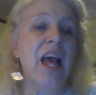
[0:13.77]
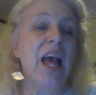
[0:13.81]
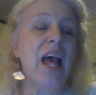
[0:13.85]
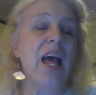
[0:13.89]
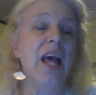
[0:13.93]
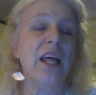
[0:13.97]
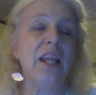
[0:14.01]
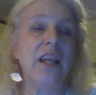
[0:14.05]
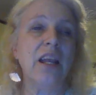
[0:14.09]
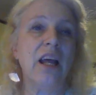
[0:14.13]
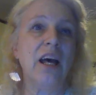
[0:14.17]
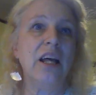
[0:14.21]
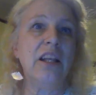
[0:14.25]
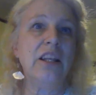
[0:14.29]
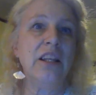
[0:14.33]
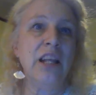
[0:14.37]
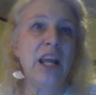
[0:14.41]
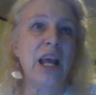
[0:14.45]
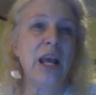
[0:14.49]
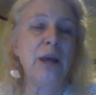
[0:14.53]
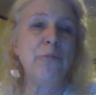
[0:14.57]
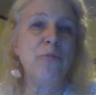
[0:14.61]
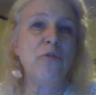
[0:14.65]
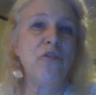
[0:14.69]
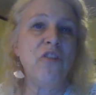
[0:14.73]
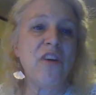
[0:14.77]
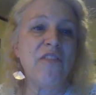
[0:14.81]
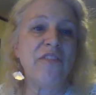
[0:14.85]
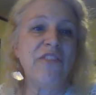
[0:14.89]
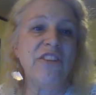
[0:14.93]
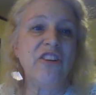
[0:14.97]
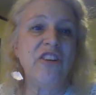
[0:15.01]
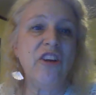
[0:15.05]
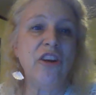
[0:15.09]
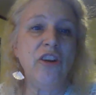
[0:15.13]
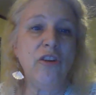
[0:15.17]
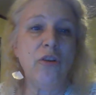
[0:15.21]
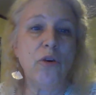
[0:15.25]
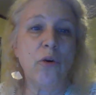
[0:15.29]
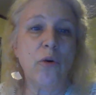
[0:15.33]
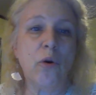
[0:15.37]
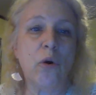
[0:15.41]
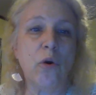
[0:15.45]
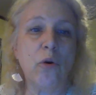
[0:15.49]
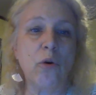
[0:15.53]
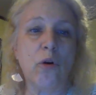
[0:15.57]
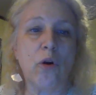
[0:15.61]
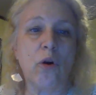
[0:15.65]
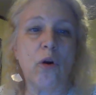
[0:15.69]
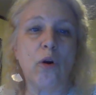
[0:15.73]
An unnamed
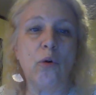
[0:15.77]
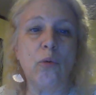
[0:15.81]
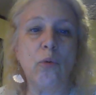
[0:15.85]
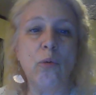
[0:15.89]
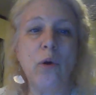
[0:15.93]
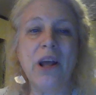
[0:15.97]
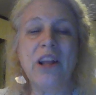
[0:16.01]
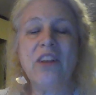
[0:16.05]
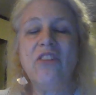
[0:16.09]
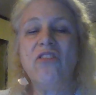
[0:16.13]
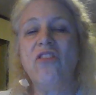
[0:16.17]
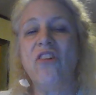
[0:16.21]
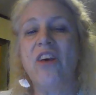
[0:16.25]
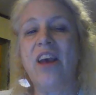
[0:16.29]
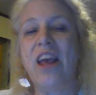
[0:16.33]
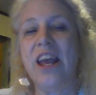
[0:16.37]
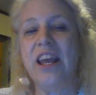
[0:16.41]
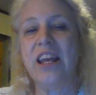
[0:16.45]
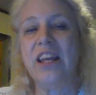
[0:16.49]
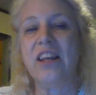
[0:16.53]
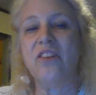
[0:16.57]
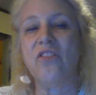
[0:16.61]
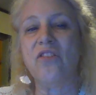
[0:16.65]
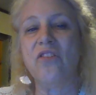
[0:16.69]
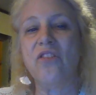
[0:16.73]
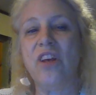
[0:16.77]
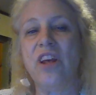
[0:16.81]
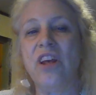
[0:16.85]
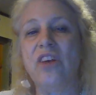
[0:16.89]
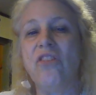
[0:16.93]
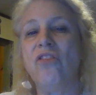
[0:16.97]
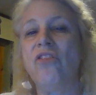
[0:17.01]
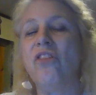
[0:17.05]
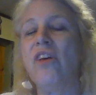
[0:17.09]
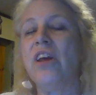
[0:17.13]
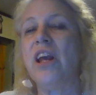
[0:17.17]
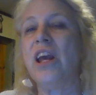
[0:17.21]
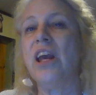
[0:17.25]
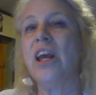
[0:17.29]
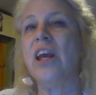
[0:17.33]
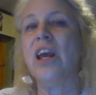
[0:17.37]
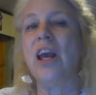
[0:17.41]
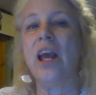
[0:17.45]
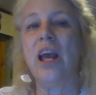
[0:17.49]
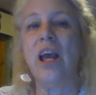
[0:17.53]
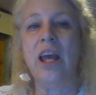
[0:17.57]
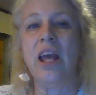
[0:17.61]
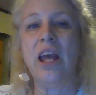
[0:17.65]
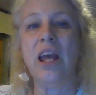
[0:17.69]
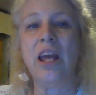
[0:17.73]
17-year-old girl went to A to Z seeking
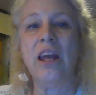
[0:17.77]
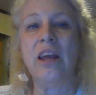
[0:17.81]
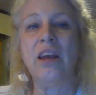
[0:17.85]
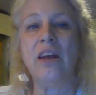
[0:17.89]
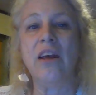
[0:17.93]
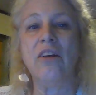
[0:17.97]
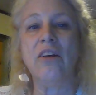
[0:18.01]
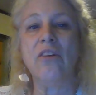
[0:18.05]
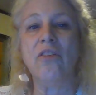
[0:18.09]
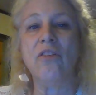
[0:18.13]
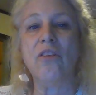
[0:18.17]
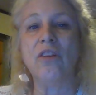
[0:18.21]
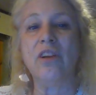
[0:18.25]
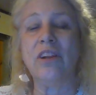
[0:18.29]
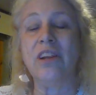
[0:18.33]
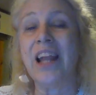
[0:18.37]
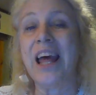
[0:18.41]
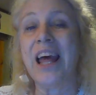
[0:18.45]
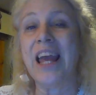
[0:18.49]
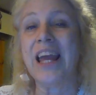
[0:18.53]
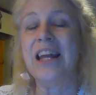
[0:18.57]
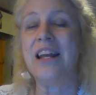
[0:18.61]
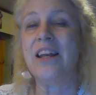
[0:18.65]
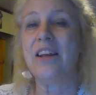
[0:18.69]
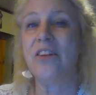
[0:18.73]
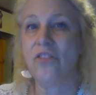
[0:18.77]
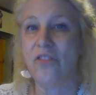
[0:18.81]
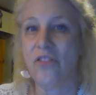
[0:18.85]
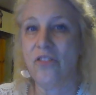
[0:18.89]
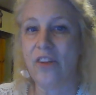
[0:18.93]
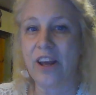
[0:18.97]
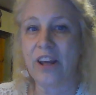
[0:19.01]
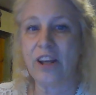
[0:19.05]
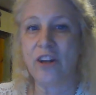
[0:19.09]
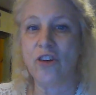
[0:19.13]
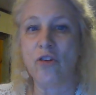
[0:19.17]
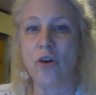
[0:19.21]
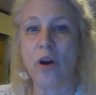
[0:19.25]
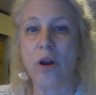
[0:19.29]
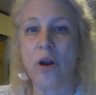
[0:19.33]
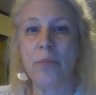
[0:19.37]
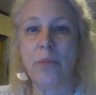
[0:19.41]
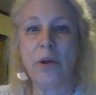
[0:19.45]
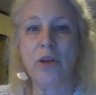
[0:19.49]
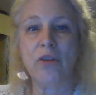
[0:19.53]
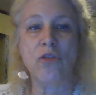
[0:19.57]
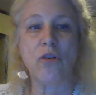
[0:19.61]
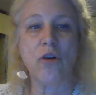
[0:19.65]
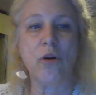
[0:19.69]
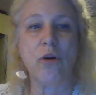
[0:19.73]
a late second
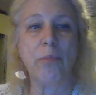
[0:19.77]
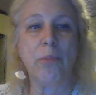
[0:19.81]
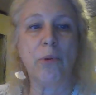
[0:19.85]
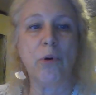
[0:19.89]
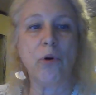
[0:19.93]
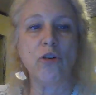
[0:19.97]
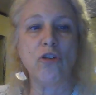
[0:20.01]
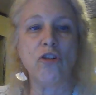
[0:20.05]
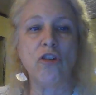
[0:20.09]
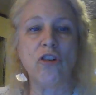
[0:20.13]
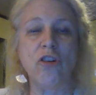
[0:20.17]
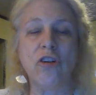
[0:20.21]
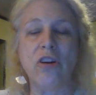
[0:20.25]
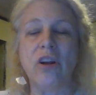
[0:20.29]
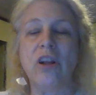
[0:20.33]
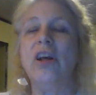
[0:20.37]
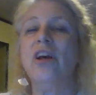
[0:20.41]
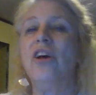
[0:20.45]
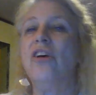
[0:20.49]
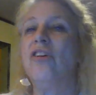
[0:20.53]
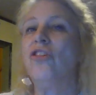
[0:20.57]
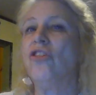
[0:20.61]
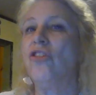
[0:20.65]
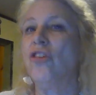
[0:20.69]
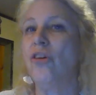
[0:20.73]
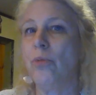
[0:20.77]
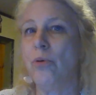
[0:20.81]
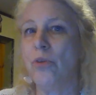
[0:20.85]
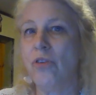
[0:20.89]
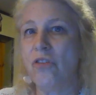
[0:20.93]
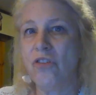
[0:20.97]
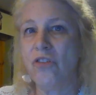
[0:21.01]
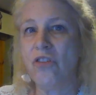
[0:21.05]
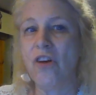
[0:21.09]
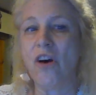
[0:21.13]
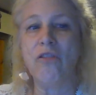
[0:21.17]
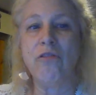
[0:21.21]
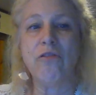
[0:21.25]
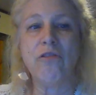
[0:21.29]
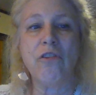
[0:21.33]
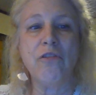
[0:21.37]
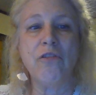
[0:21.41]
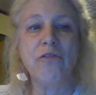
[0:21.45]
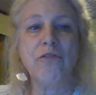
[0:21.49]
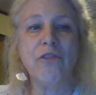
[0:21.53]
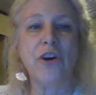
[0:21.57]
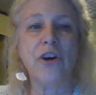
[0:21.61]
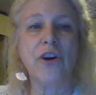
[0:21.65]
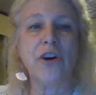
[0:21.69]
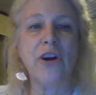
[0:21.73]
trimester abortion. She was
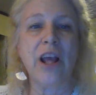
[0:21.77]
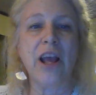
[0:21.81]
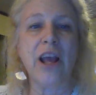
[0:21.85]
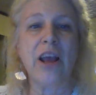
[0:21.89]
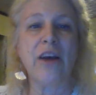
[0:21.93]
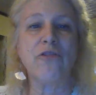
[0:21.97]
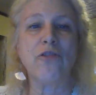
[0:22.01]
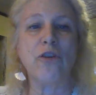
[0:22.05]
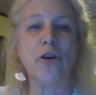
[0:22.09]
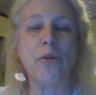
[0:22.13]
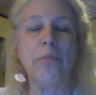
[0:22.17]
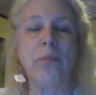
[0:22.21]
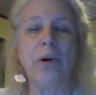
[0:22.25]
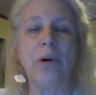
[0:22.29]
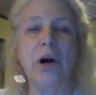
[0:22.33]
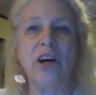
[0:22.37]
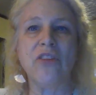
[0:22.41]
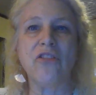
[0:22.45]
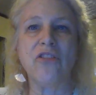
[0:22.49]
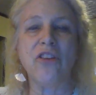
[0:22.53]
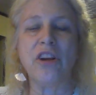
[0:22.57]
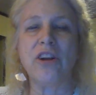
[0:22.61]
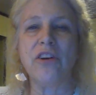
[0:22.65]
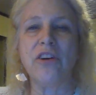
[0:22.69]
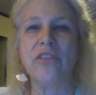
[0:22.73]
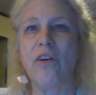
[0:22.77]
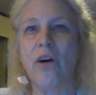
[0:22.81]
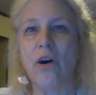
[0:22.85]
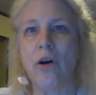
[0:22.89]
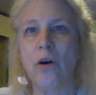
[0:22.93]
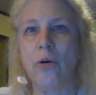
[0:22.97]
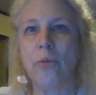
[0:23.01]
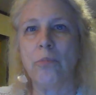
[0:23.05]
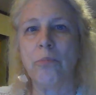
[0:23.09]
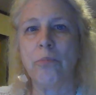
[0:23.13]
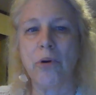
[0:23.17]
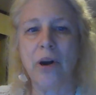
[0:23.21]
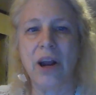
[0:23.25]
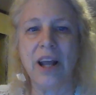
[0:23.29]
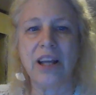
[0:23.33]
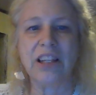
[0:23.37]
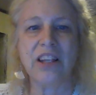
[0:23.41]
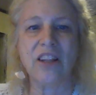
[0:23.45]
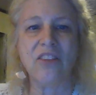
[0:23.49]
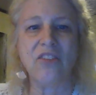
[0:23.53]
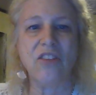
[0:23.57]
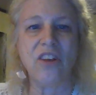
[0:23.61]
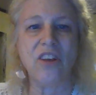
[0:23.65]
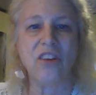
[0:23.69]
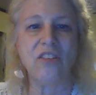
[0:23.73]
self-referred after a positive home
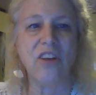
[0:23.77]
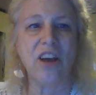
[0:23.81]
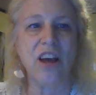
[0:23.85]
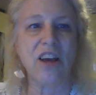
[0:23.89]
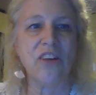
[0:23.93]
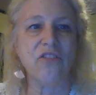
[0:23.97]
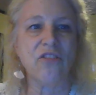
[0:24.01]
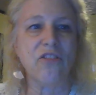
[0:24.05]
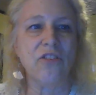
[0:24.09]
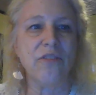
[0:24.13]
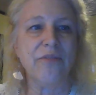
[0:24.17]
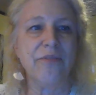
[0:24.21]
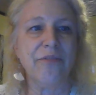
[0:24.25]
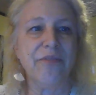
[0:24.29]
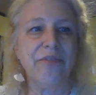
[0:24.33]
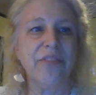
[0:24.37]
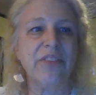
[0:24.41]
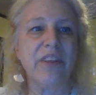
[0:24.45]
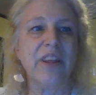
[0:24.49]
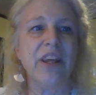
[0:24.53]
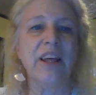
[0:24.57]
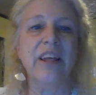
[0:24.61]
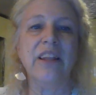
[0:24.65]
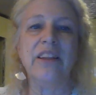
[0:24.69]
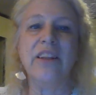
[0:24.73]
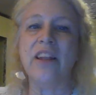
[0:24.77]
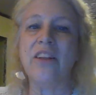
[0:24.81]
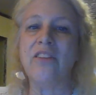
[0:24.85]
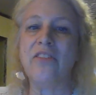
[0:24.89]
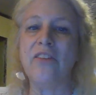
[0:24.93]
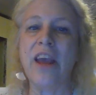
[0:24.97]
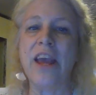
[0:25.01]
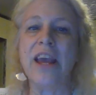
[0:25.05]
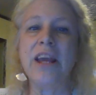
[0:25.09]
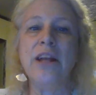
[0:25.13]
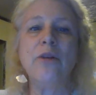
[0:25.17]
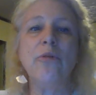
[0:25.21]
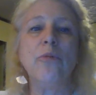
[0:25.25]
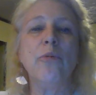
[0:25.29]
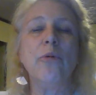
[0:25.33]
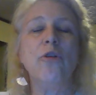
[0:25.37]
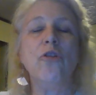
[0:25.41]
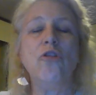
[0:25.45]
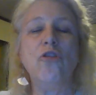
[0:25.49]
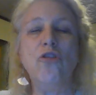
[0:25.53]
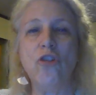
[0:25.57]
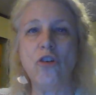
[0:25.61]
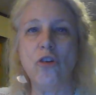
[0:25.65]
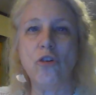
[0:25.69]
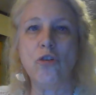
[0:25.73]
pregnancy test. And the date
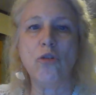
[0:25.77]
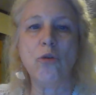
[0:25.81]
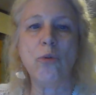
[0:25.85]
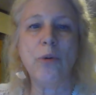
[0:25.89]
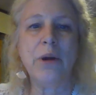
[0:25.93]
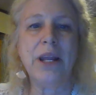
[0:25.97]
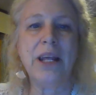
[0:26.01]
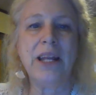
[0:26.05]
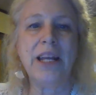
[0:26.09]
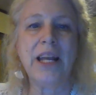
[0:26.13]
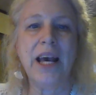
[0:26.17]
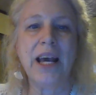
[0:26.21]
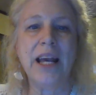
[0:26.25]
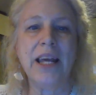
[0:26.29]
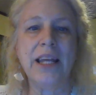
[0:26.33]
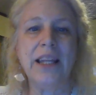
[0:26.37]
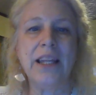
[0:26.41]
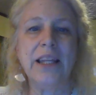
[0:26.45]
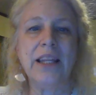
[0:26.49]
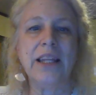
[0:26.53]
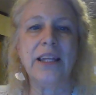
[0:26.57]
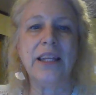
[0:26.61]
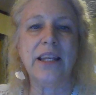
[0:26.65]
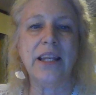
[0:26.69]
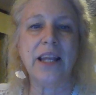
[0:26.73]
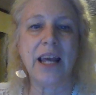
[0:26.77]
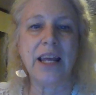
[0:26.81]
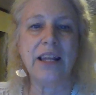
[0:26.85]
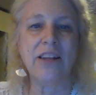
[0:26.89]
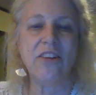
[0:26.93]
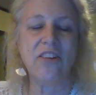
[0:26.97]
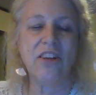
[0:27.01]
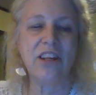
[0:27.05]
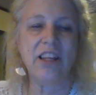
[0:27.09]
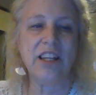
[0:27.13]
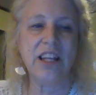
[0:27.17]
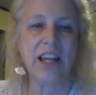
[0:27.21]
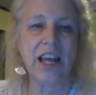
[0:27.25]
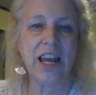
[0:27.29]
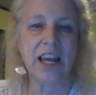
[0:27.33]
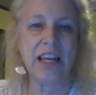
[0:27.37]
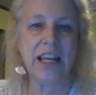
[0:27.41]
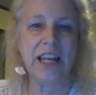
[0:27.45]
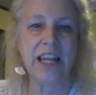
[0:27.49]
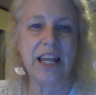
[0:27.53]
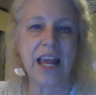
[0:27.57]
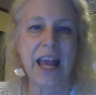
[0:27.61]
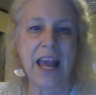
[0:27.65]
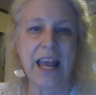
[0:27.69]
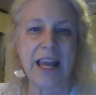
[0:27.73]
was June 29,
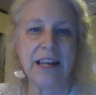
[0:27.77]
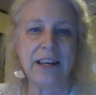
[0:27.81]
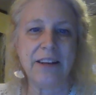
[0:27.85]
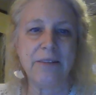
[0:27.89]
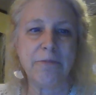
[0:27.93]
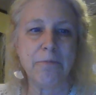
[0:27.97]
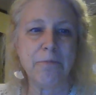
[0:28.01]
1998.